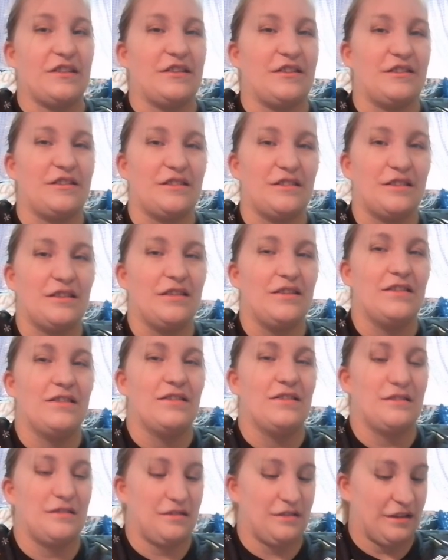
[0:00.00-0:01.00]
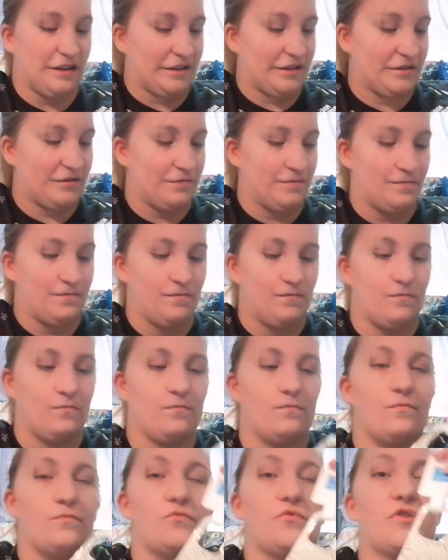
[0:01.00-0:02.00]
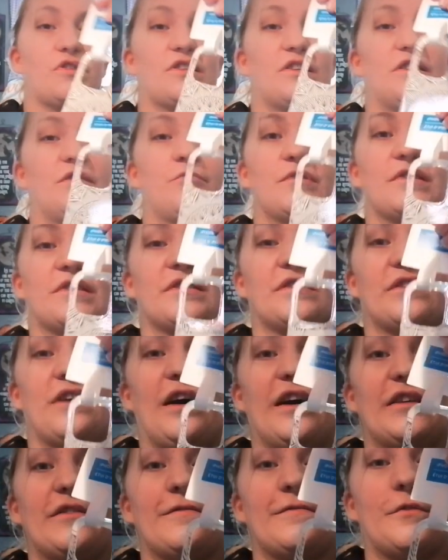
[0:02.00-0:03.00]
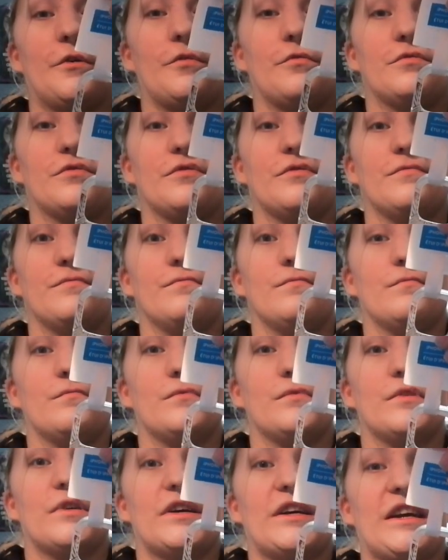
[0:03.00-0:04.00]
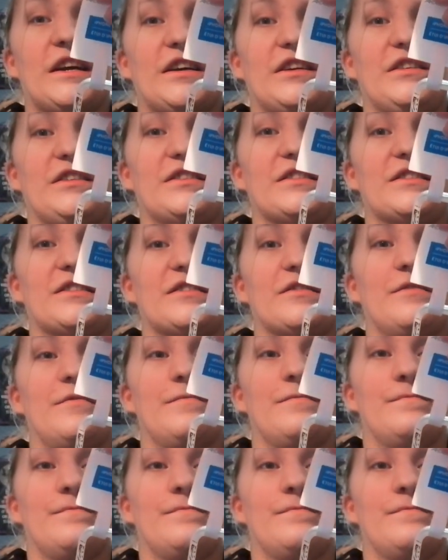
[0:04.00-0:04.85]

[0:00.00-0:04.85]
thing that was in it was this iPhone case.